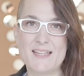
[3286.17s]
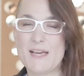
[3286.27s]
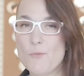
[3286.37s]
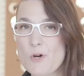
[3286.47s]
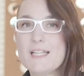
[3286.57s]

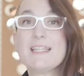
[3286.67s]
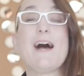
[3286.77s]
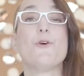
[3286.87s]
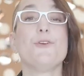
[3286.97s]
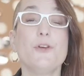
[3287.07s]
that would
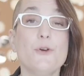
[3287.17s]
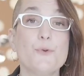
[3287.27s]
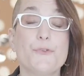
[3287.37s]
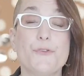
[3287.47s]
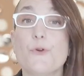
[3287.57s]
allow
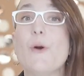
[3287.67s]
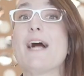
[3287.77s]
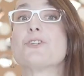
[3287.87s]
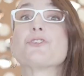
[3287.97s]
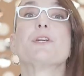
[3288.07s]
you to
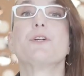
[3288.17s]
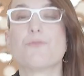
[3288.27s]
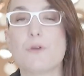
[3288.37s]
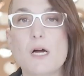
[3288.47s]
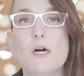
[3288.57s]
actually
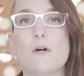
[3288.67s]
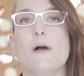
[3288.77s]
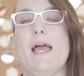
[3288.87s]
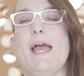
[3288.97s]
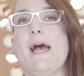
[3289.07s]

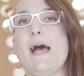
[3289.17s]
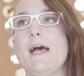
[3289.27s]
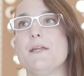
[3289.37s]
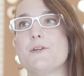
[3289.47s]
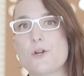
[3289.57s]
grow
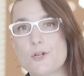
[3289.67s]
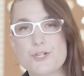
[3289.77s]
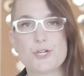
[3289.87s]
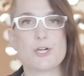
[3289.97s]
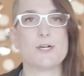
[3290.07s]
and
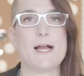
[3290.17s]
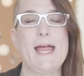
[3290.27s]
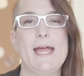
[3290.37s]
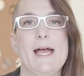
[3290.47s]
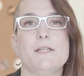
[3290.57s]
nurture
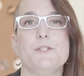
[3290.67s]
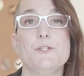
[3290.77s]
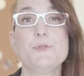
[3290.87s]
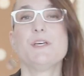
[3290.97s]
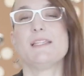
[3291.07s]
and
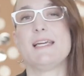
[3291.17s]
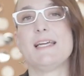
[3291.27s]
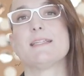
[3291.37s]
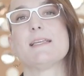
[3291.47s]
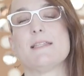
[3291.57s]
do the
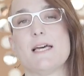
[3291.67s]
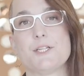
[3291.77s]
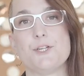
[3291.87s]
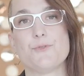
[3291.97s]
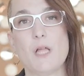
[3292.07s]
things
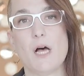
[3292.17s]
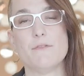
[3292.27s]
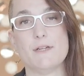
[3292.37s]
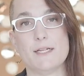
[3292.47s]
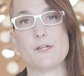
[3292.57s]
that you
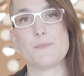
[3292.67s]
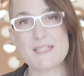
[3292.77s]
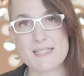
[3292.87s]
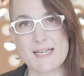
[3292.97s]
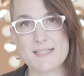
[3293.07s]
love in your
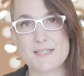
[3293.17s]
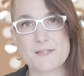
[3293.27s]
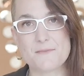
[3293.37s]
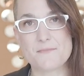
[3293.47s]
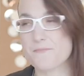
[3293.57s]
business.